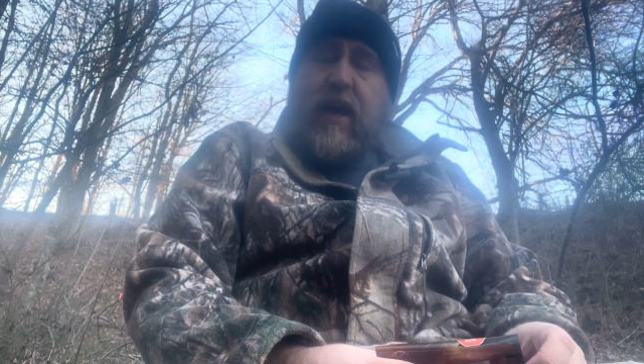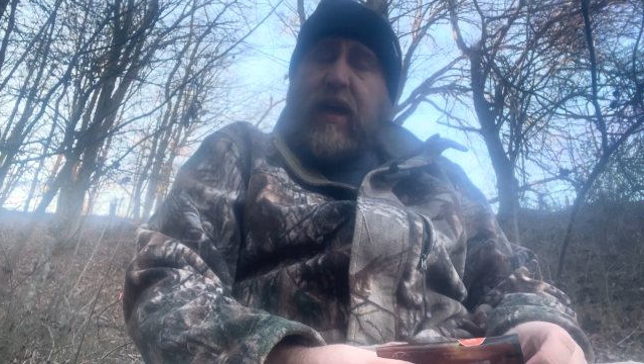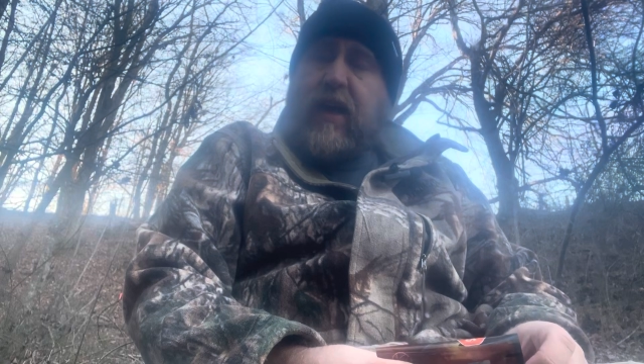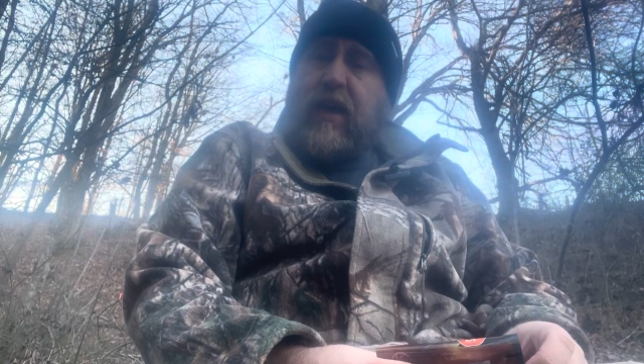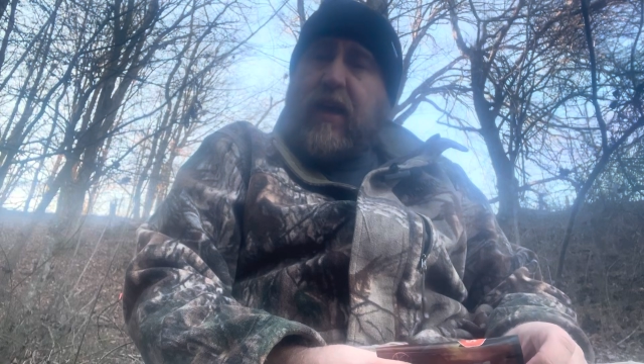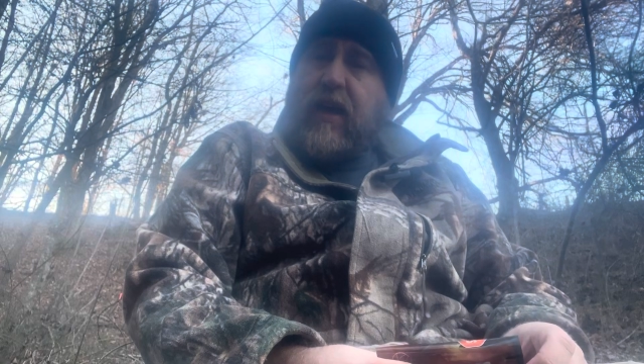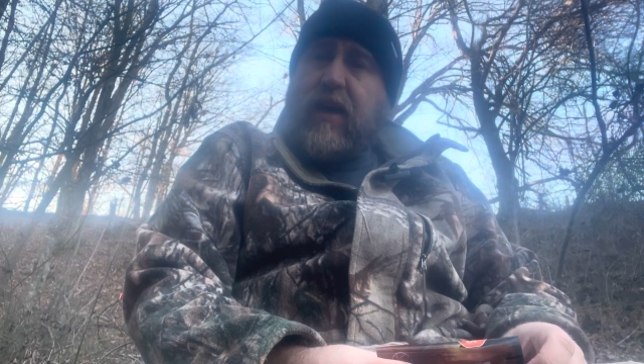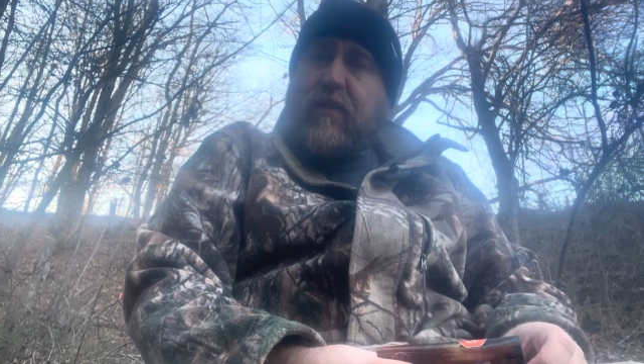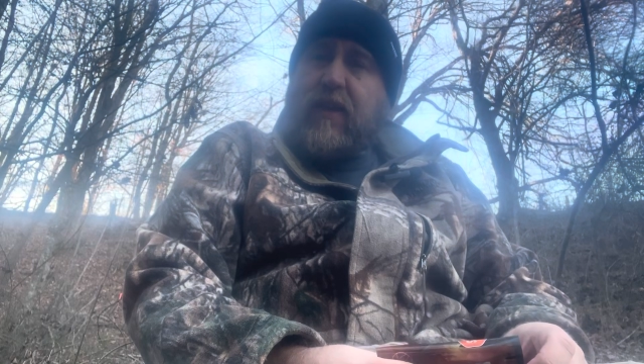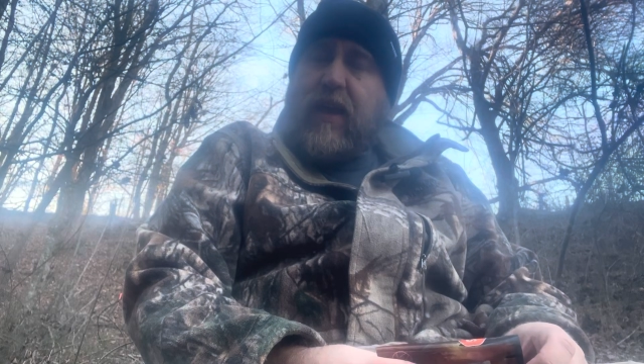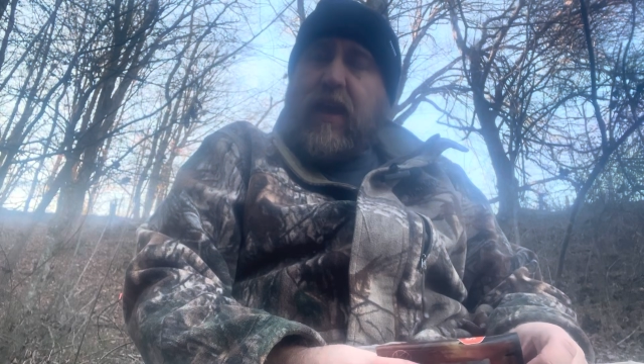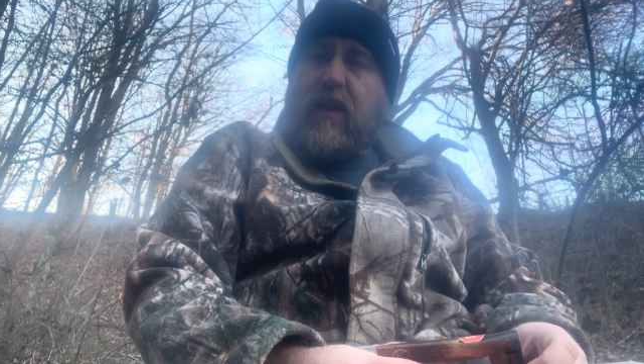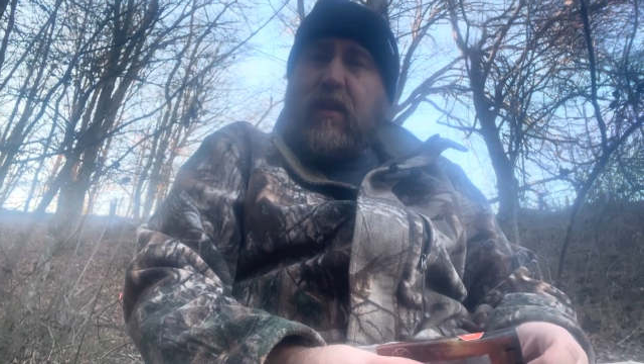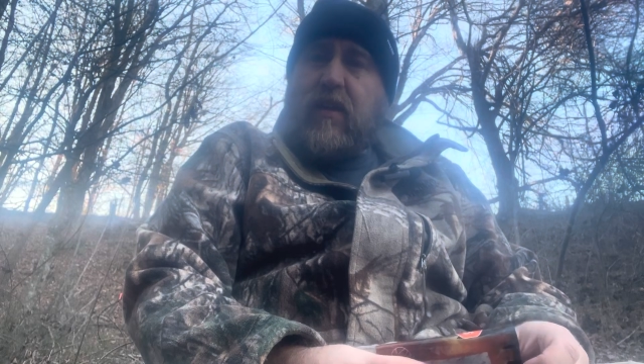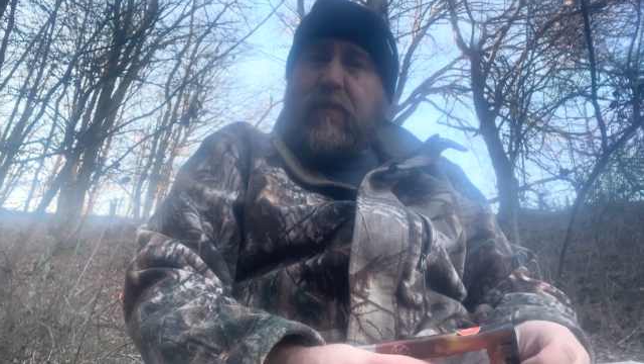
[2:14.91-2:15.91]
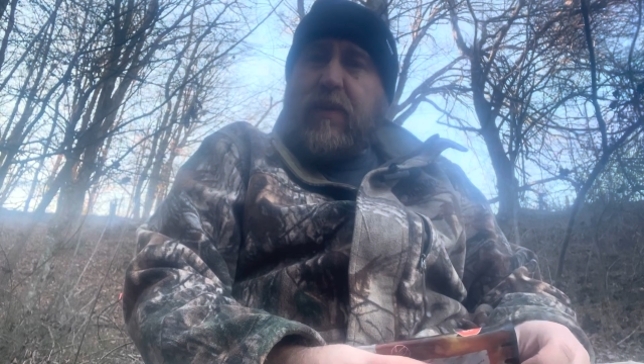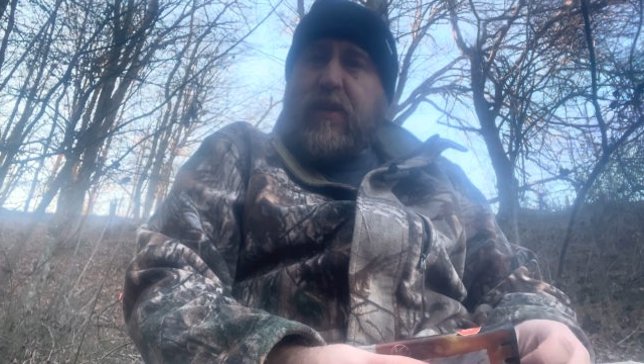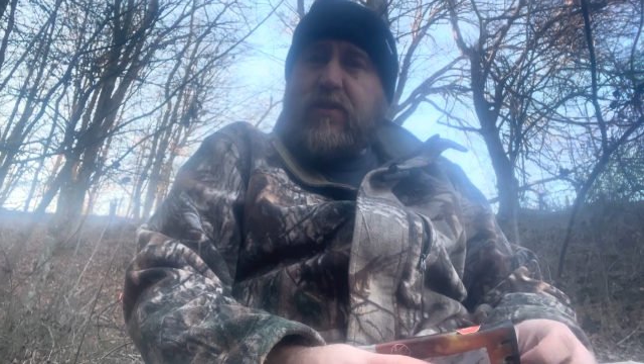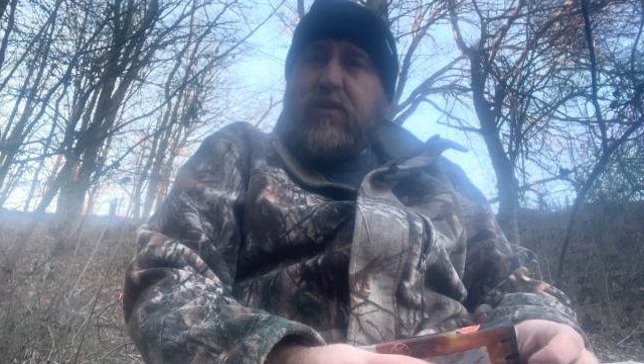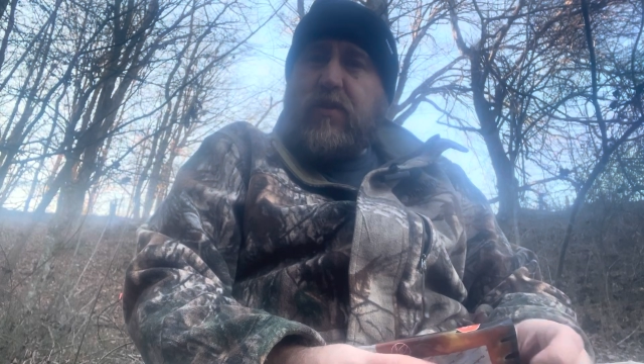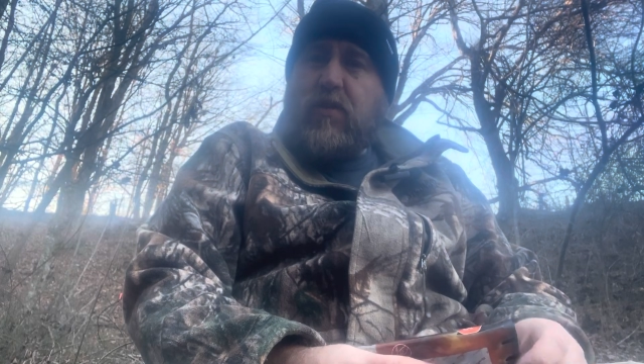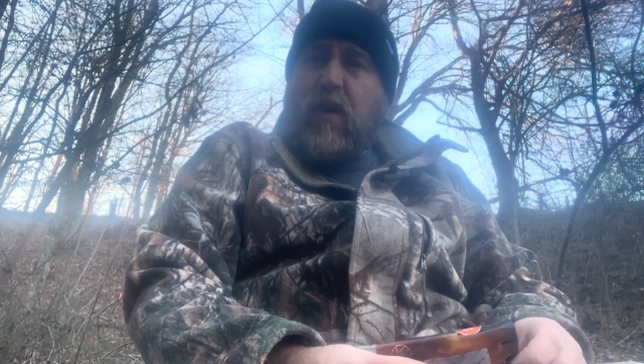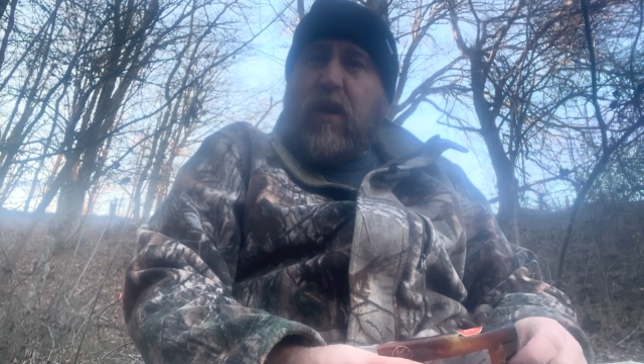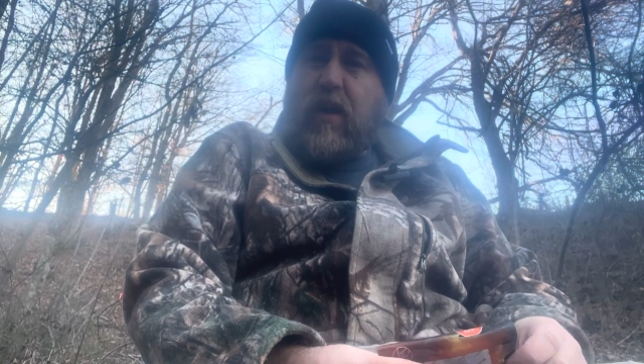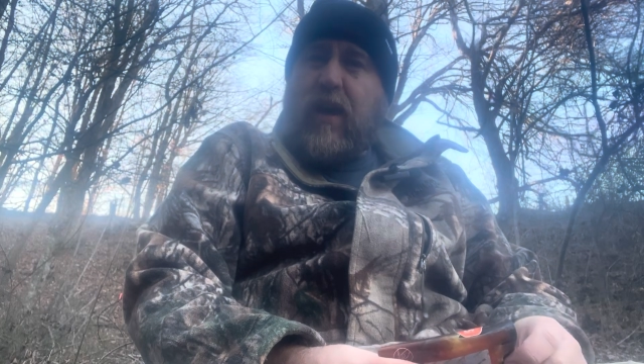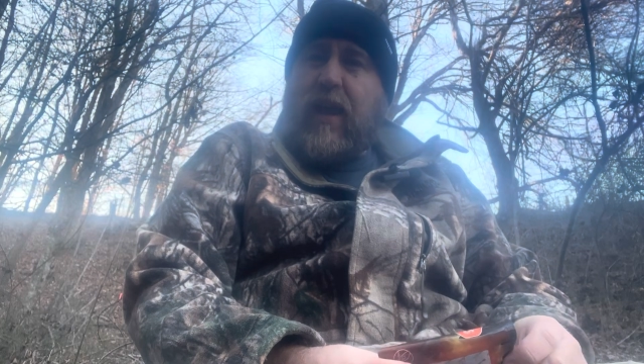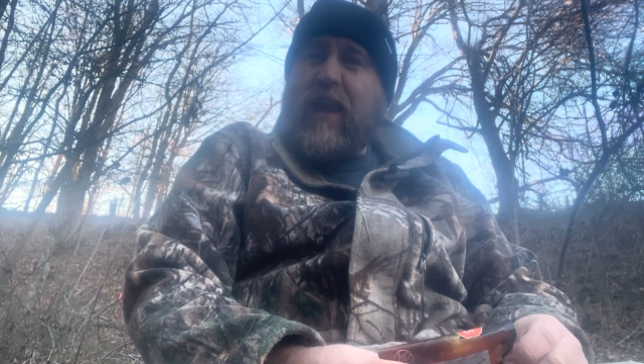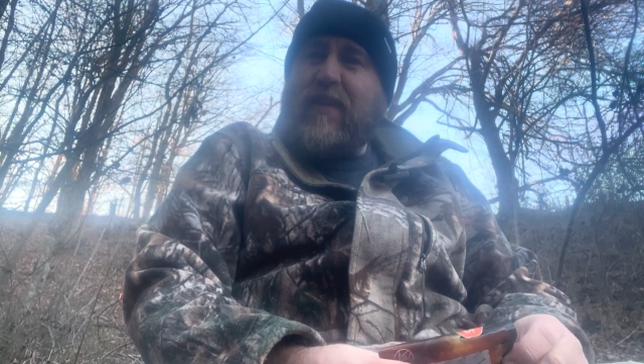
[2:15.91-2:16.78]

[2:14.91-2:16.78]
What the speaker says: a little bit too hot